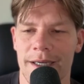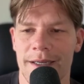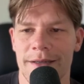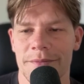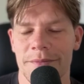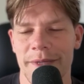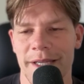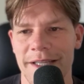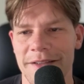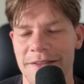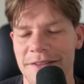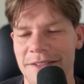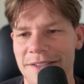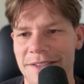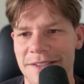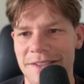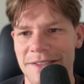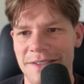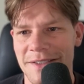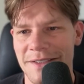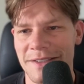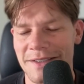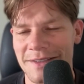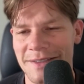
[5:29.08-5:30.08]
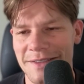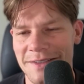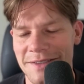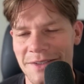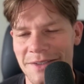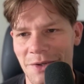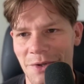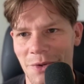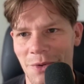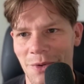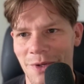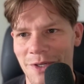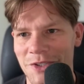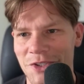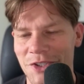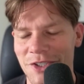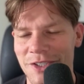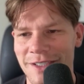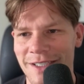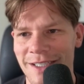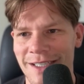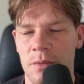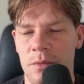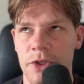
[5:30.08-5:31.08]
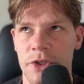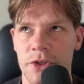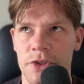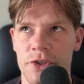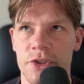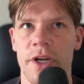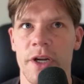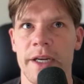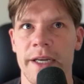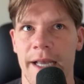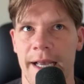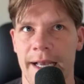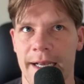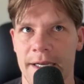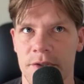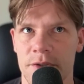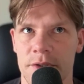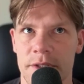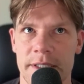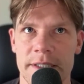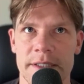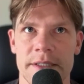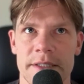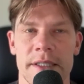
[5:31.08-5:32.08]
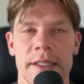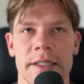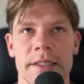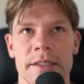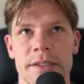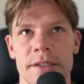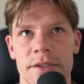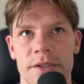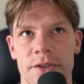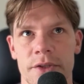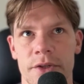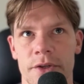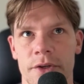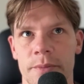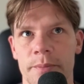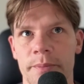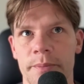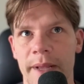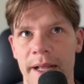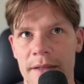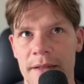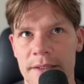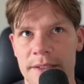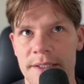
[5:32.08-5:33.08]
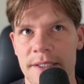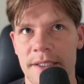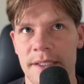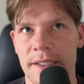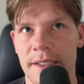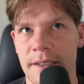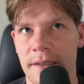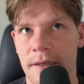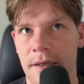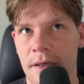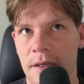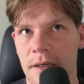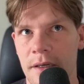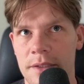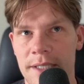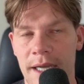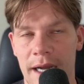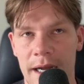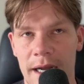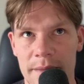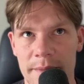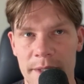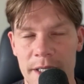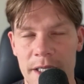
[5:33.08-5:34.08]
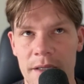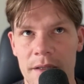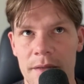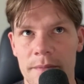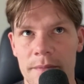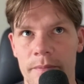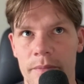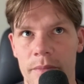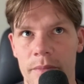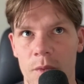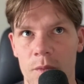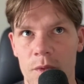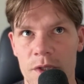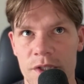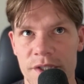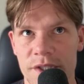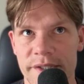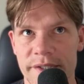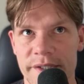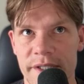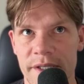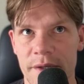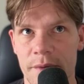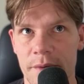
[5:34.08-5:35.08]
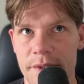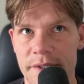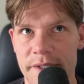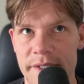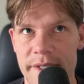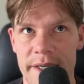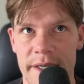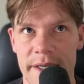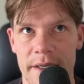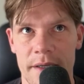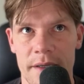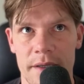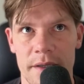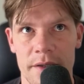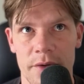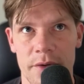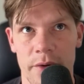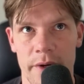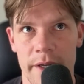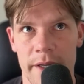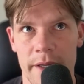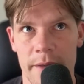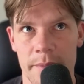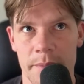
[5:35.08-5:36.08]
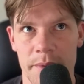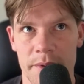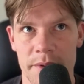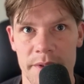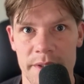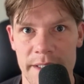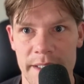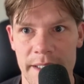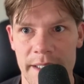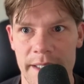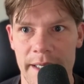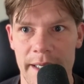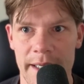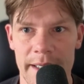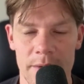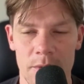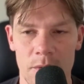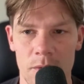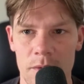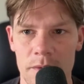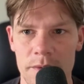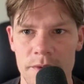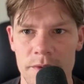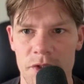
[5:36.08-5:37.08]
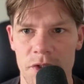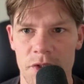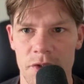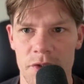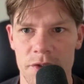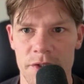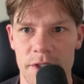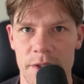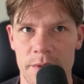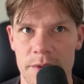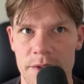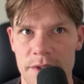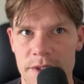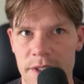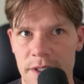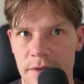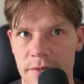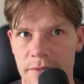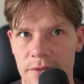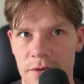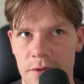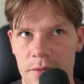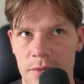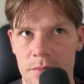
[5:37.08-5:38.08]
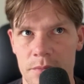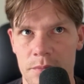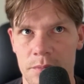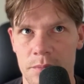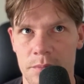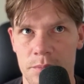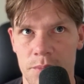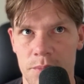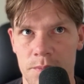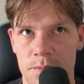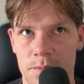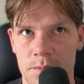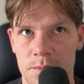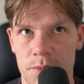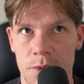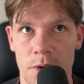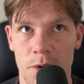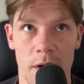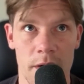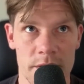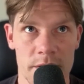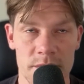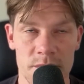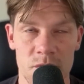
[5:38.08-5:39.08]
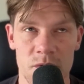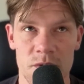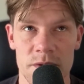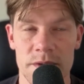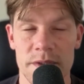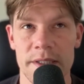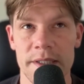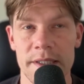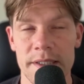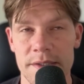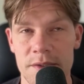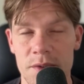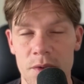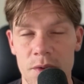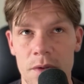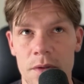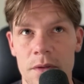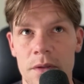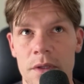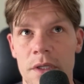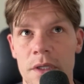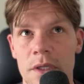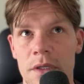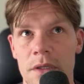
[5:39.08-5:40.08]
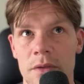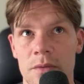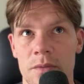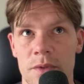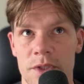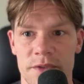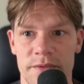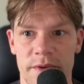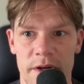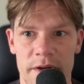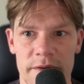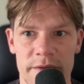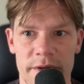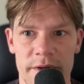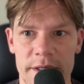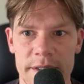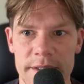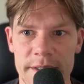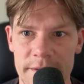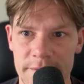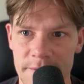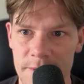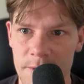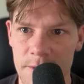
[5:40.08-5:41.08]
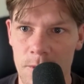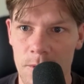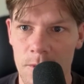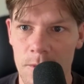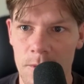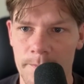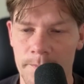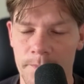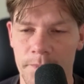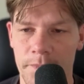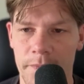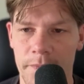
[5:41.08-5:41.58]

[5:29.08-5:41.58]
man, this is a good question. When you're trying to actualize things, you're balancing timing, which is sequencing your hip, knee, and ankle. So you're sequencing from proximal to distal, which is very, very difficult.